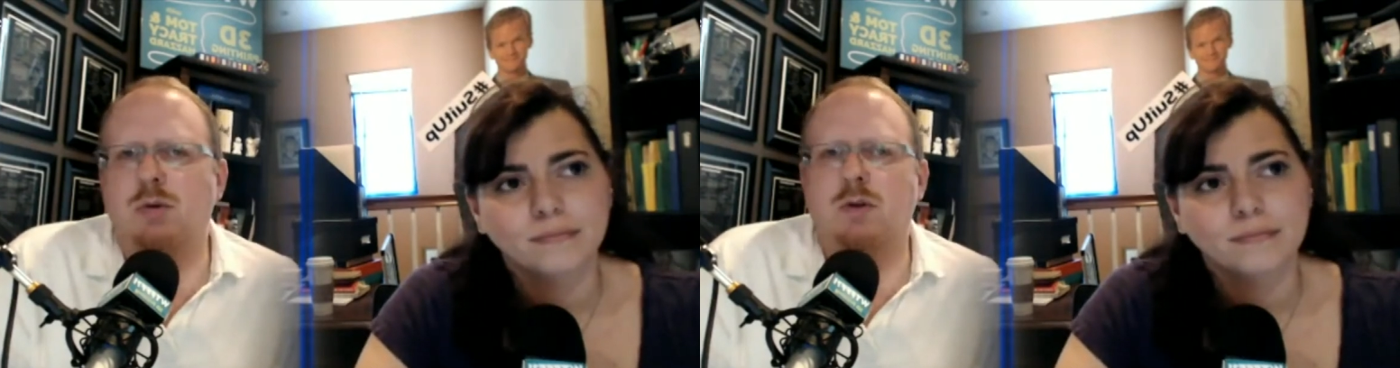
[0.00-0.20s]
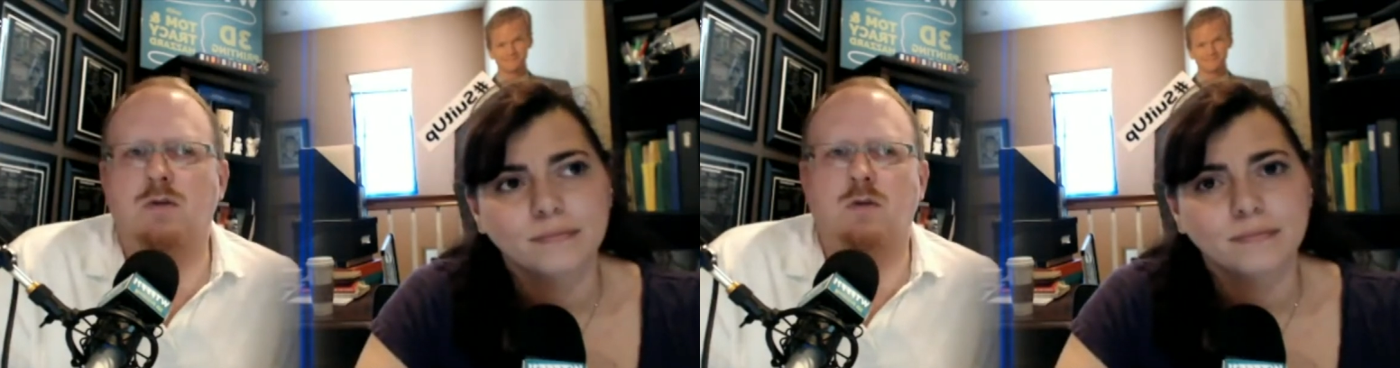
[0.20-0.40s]
Speaker 1: with
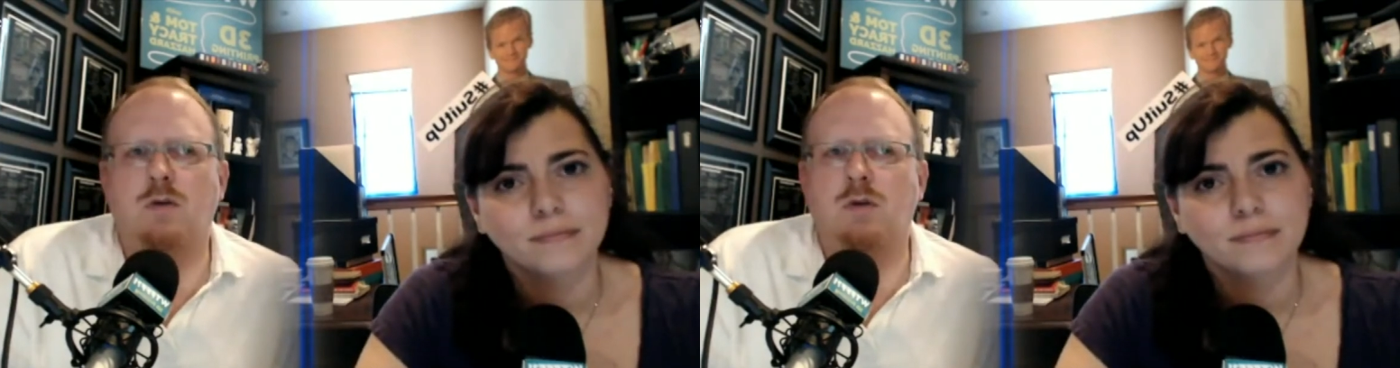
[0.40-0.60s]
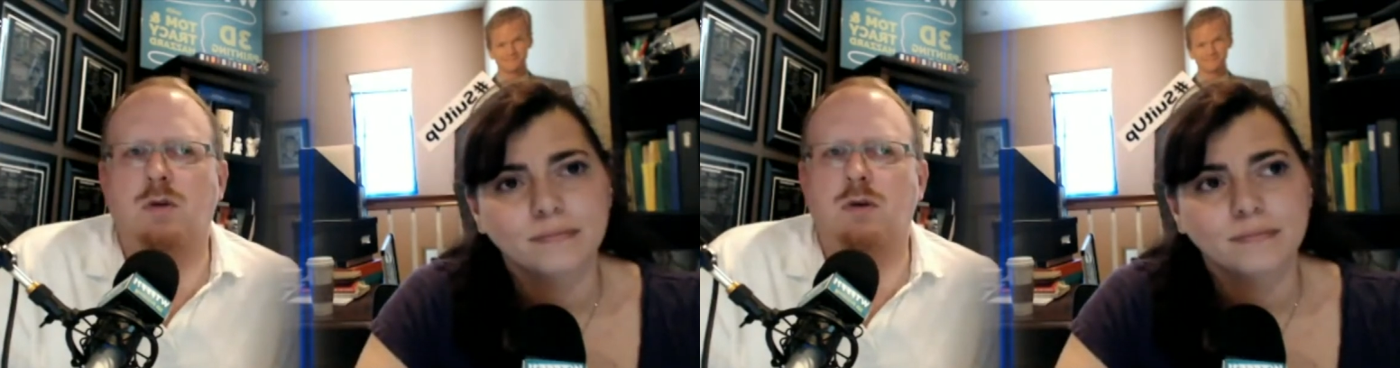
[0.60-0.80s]
a
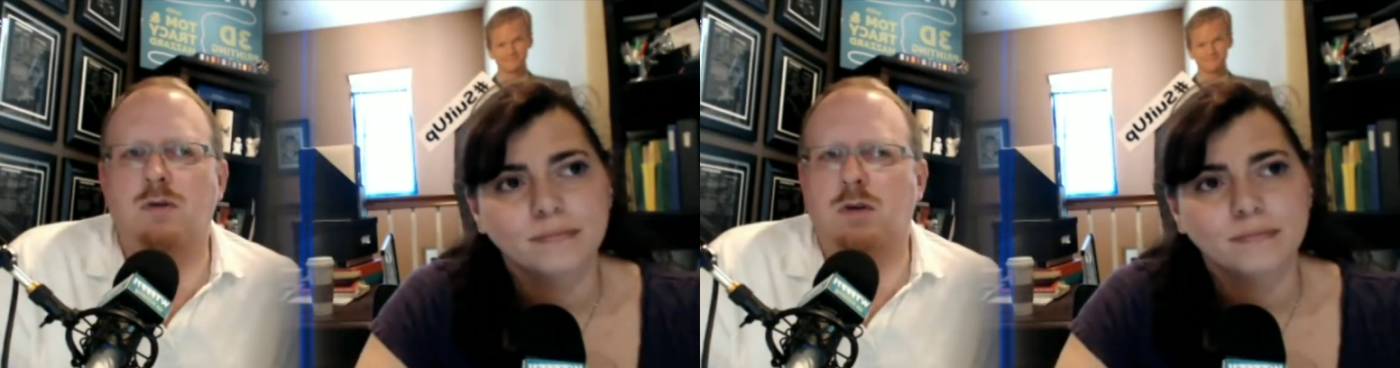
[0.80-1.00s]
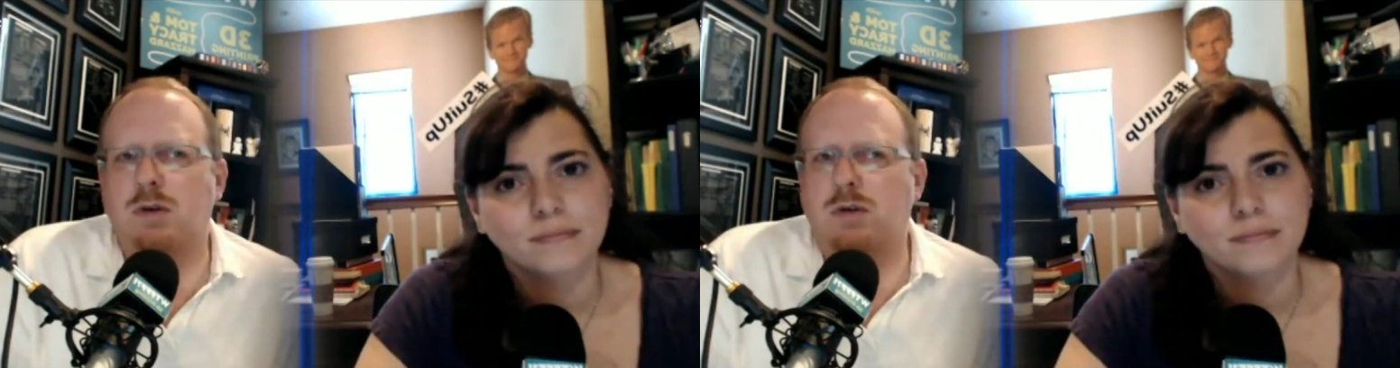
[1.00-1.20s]
jeweler,
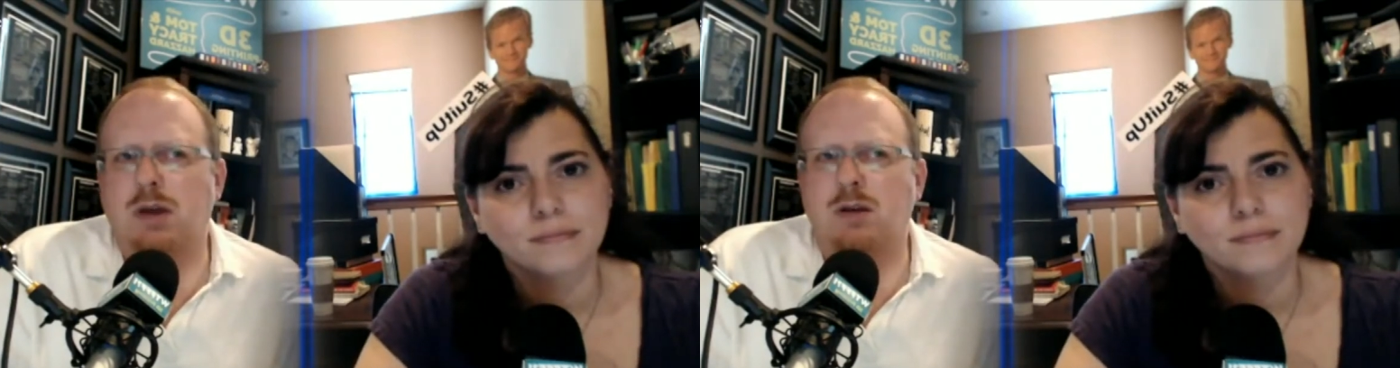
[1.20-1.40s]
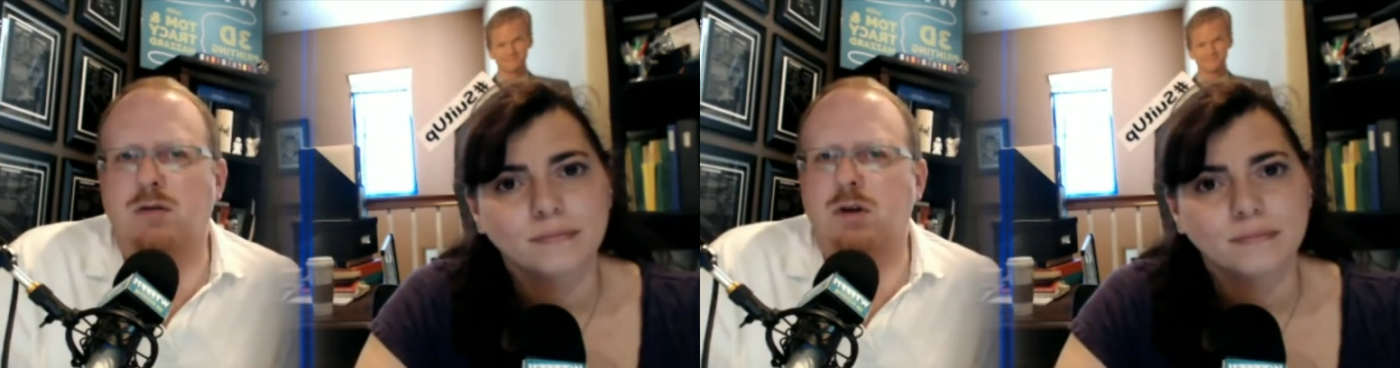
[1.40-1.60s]
so they
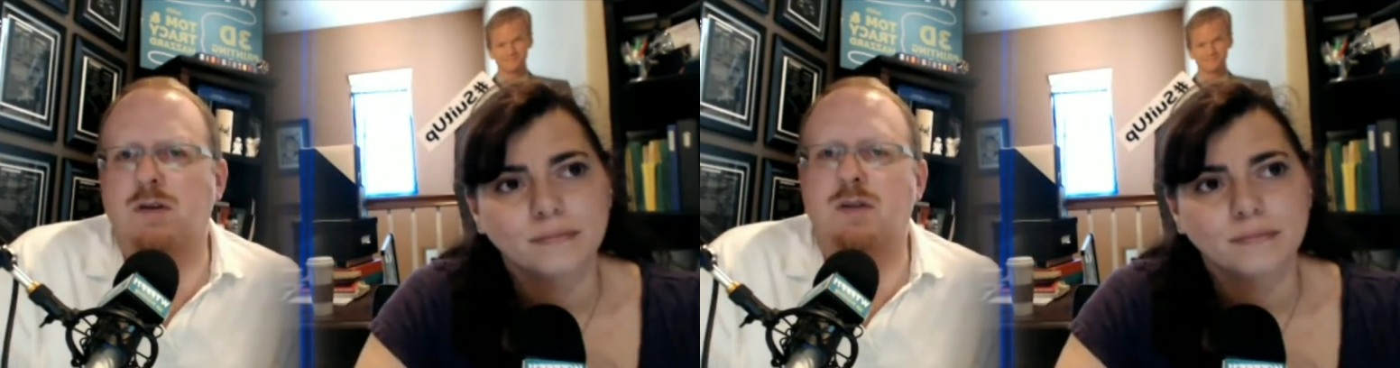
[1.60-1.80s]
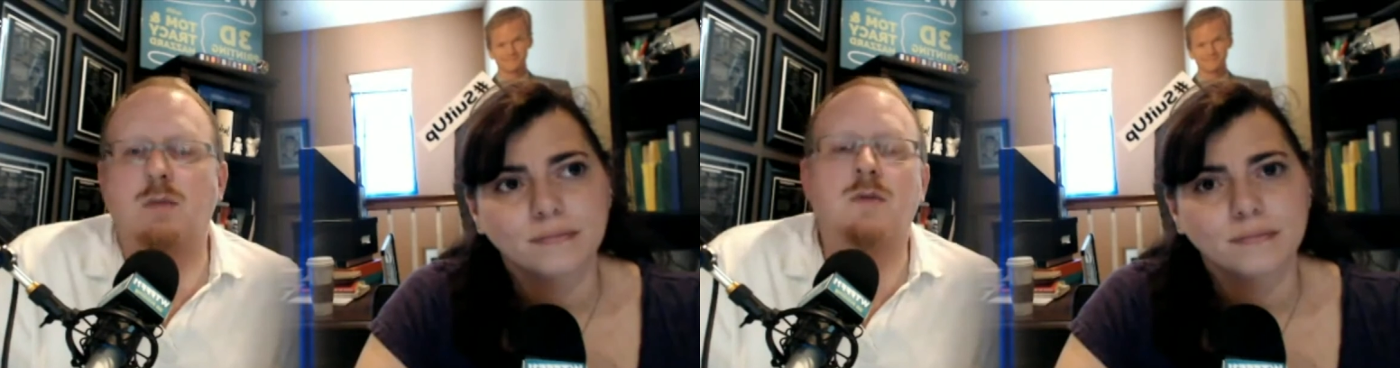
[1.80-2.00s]
tend to
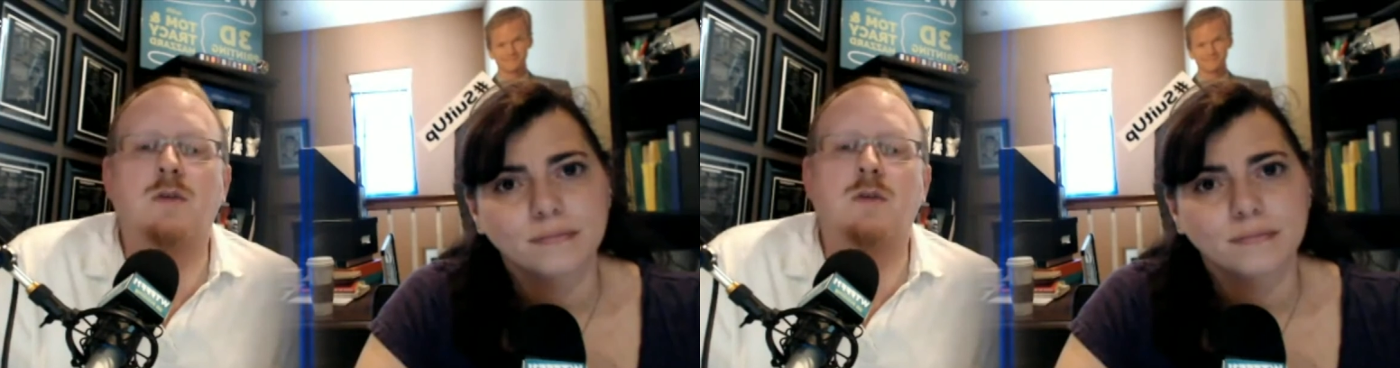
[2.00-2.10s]
trust them.